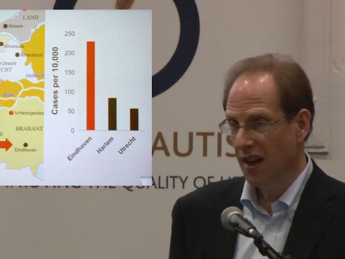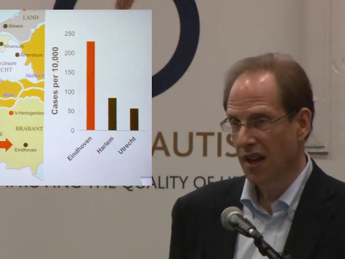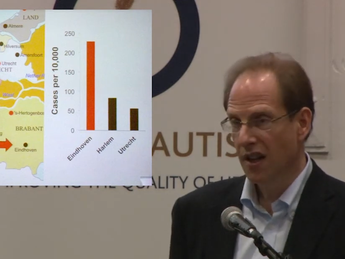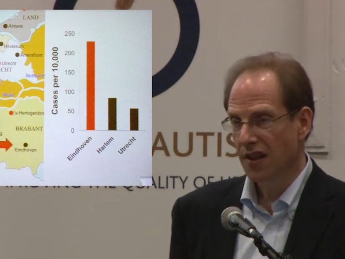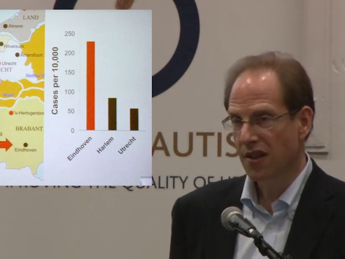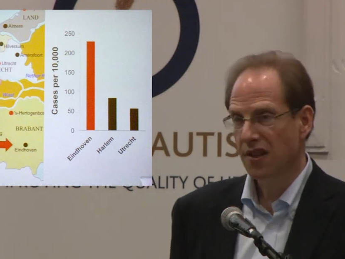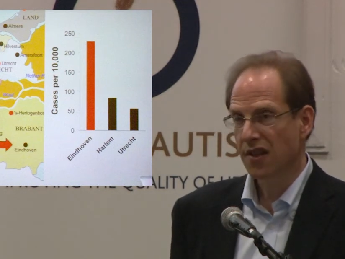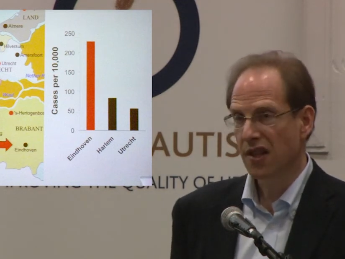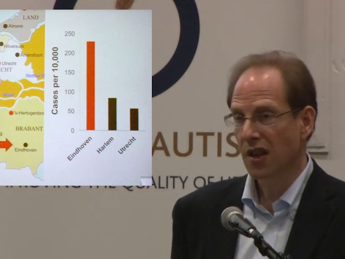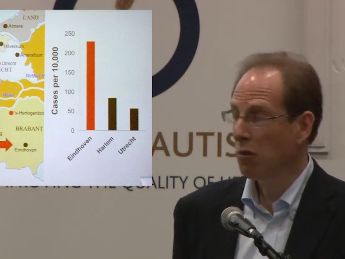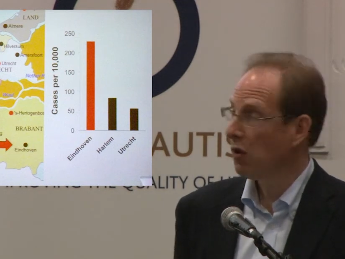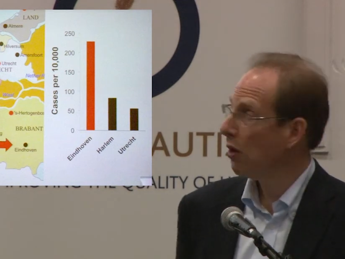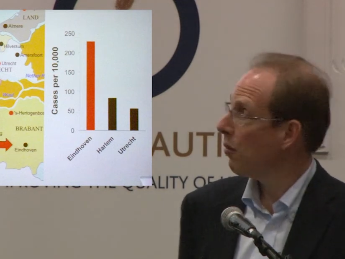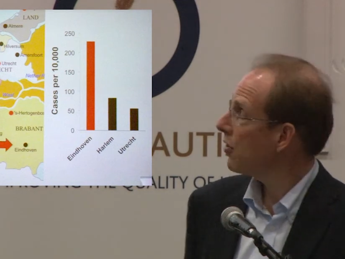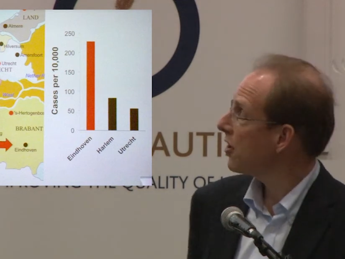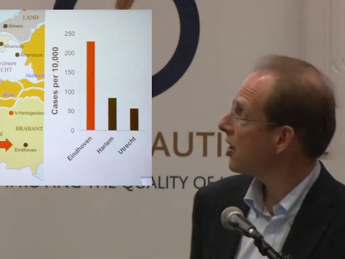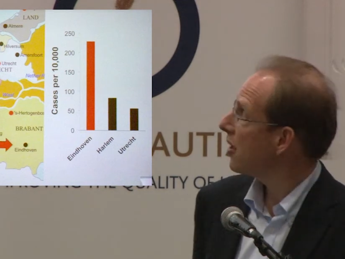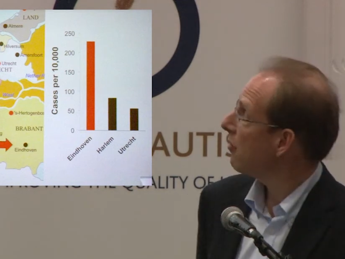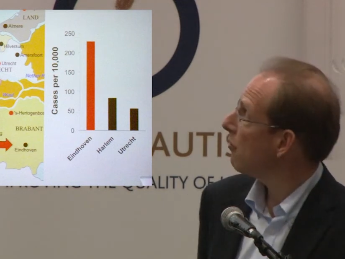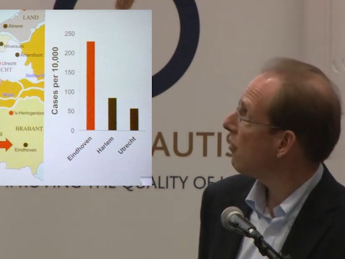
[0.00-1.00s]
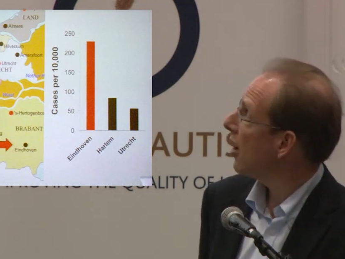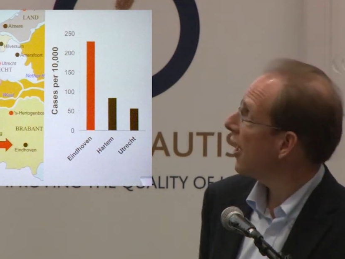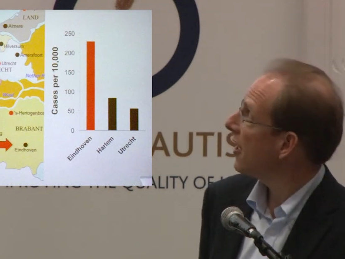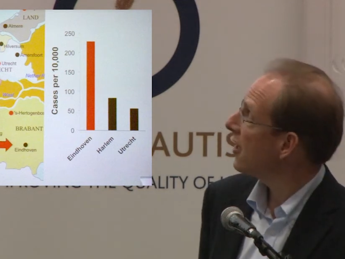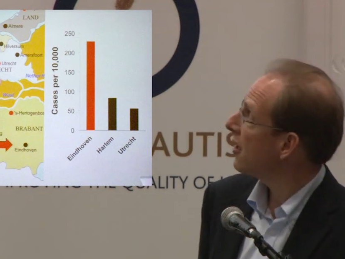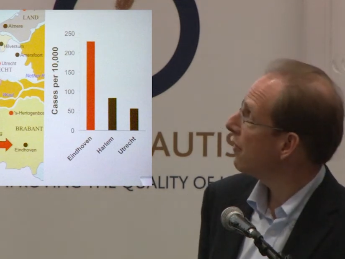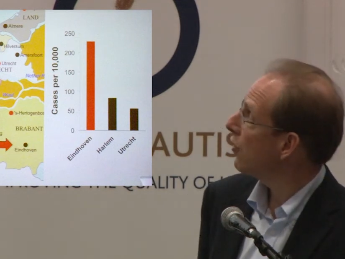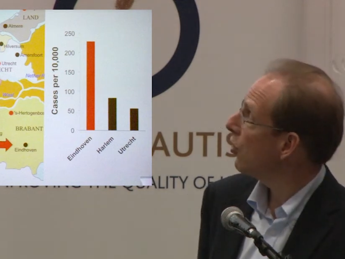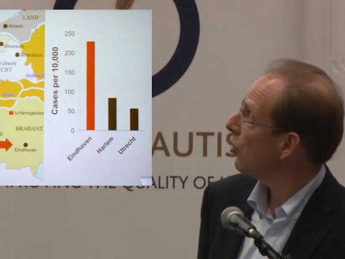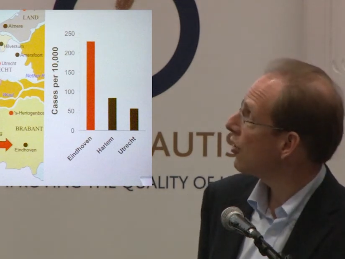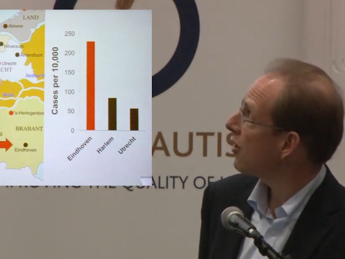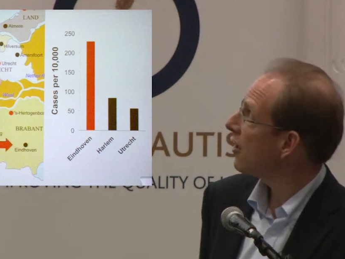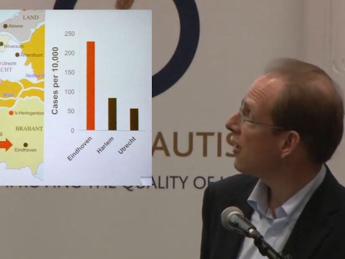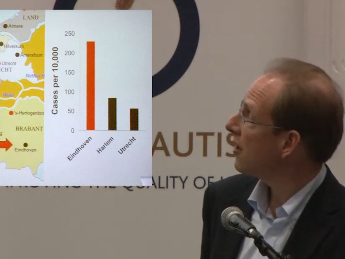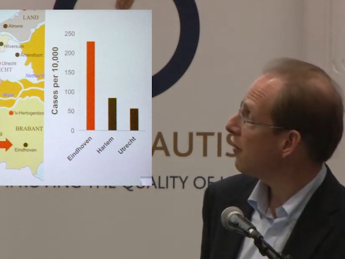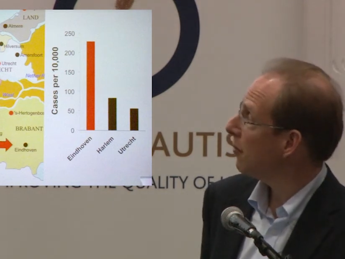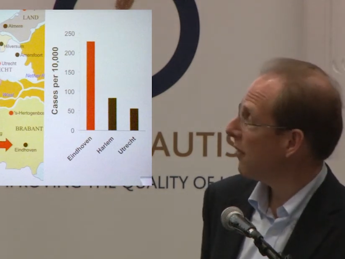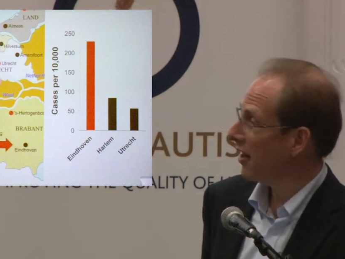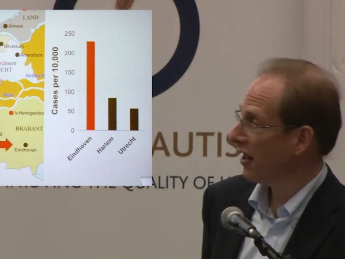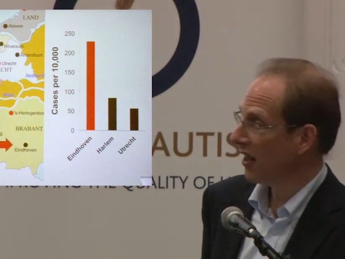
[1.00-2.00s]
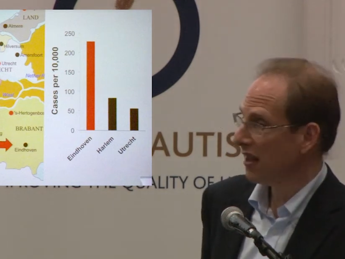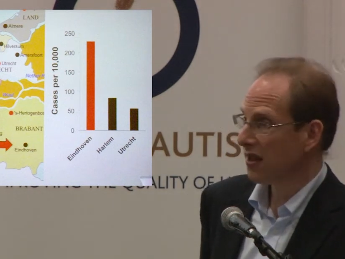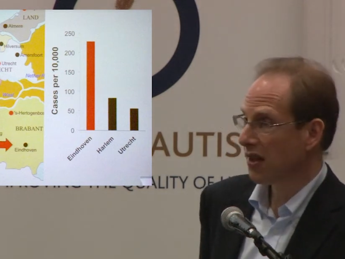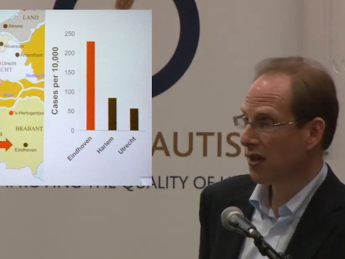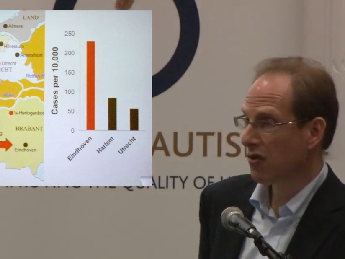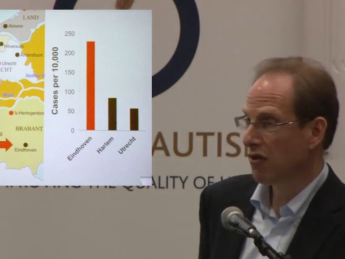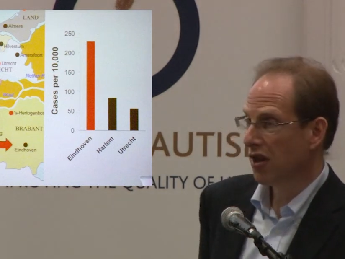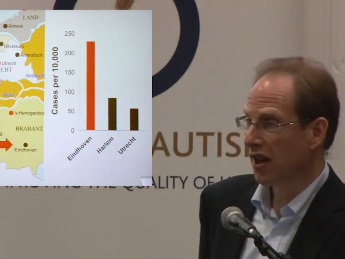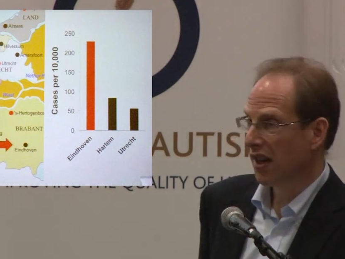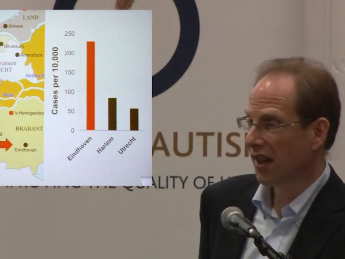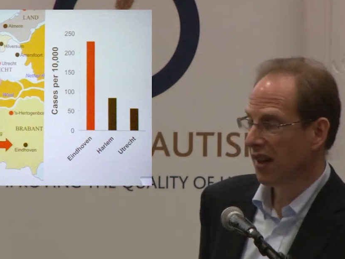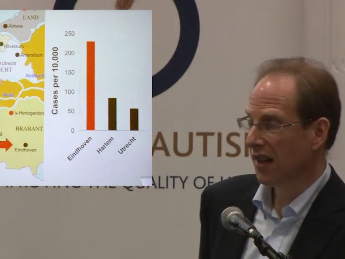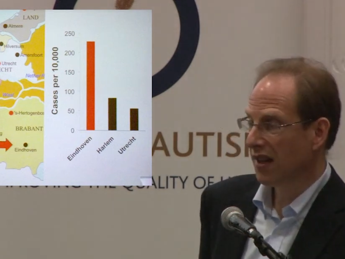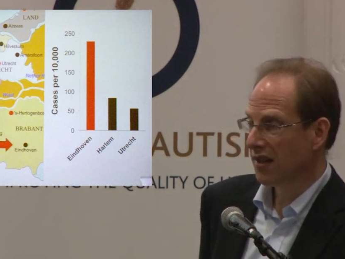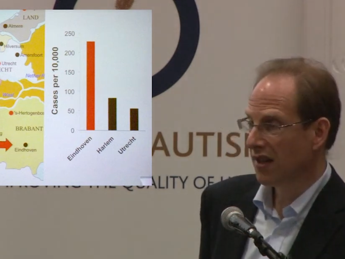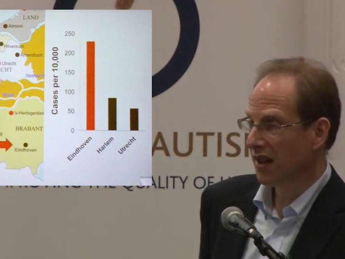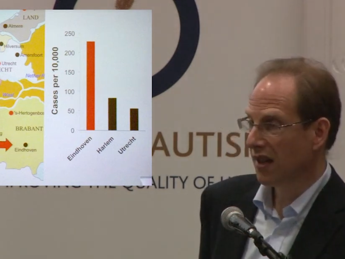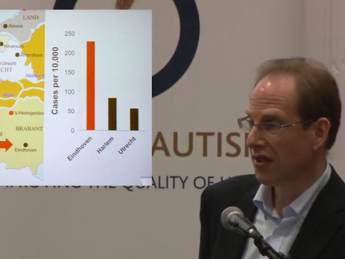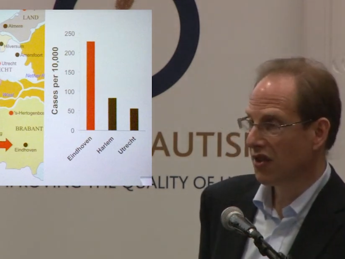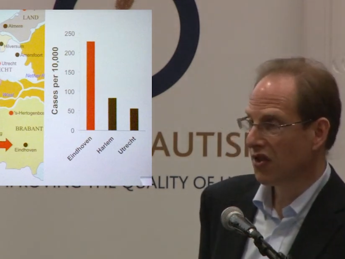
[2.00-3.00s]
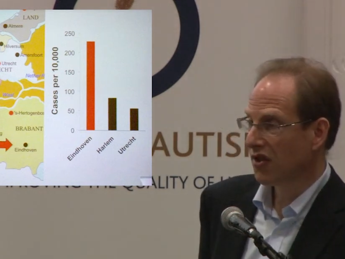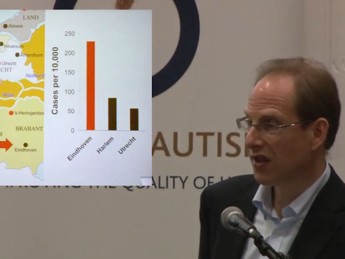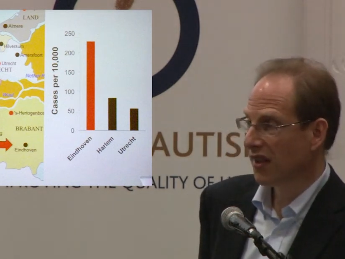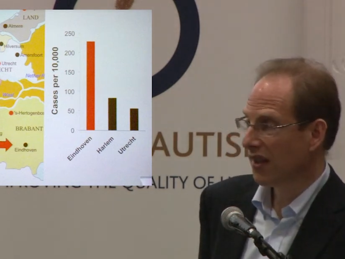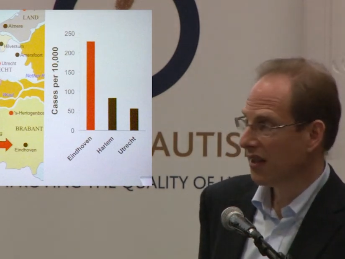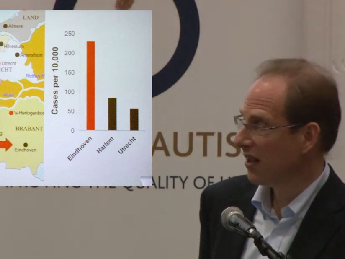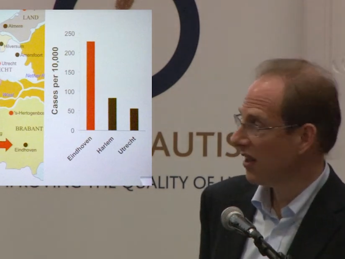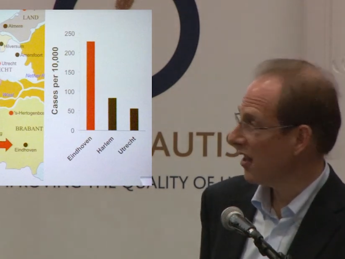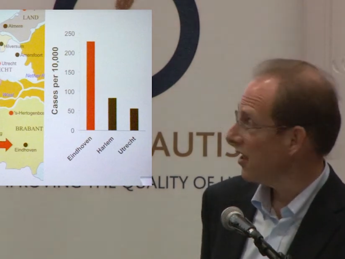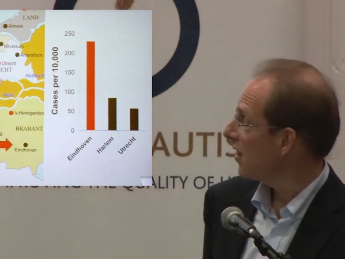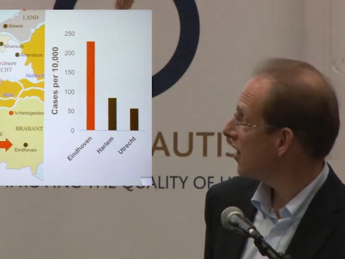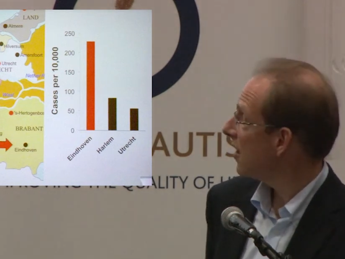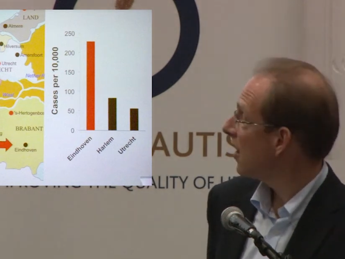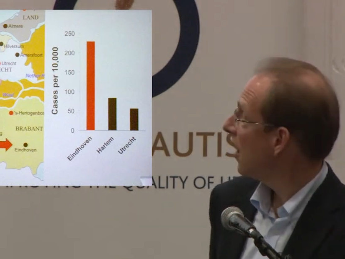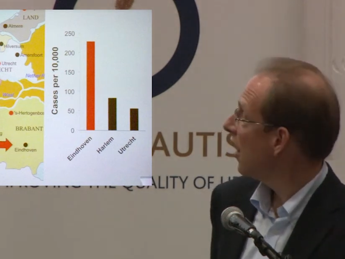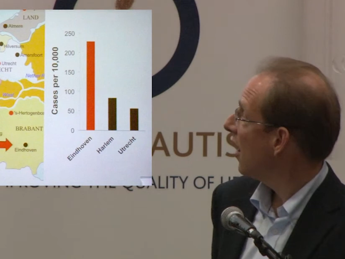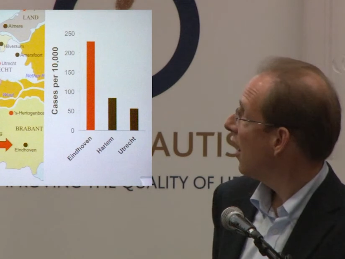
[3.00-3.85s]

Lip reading: to see what was the rate of autism in these 3 Dutch cities.